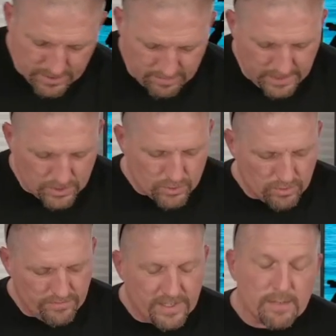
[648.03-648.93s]
I'm not
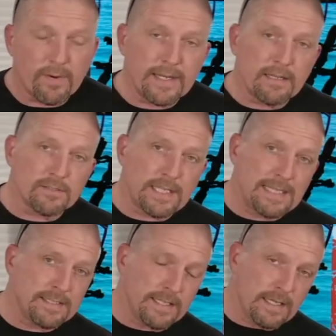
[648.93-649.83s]
sure if anybody else
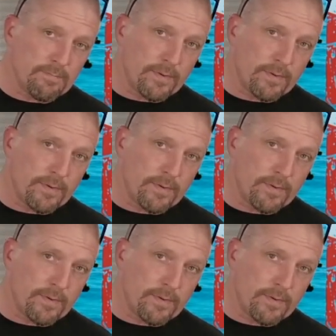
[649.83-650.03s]
has it yet,